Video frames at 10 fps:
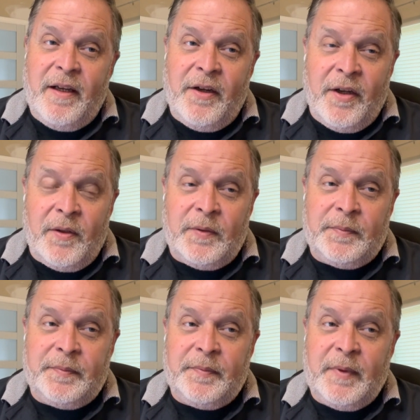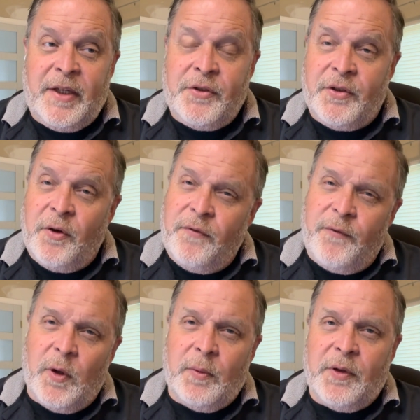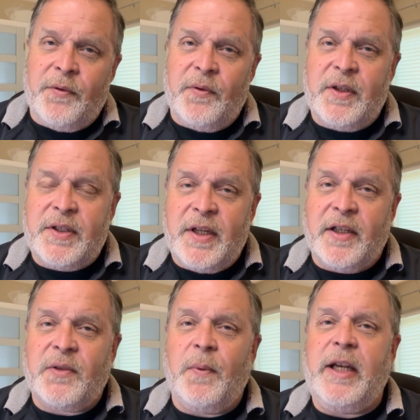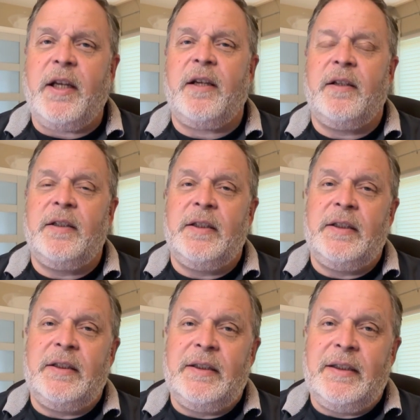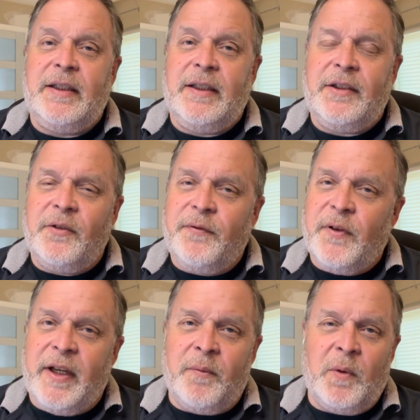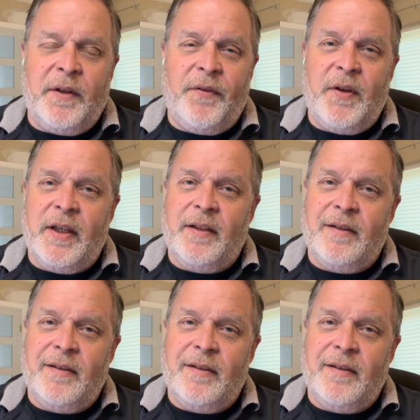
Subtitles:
You know, as you go forward through this next week, don't forget one thing.